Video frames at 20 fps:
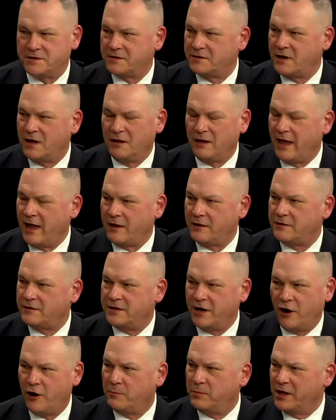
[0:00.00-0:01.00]
can get
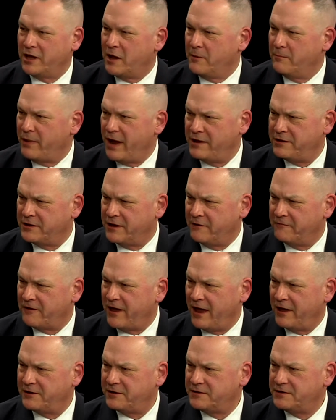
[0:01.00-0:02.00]
terribly competitive,
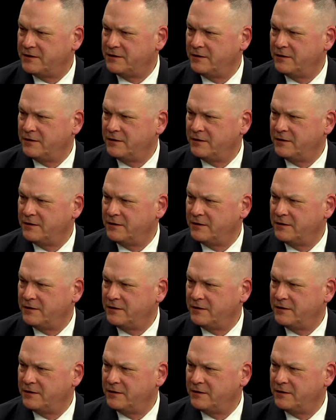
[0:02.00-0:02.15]
can't it?